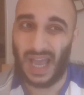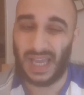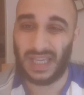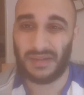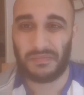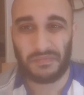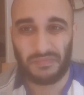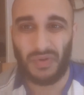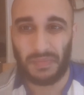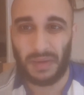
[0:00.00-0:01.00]
eight
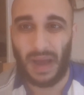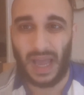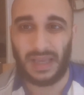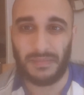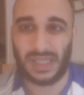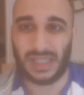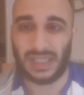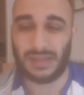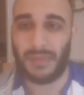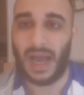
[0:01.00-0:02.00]

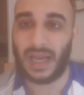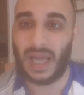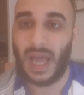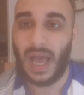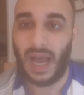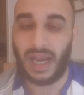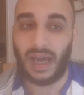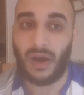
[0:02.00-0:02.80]
messages back, and I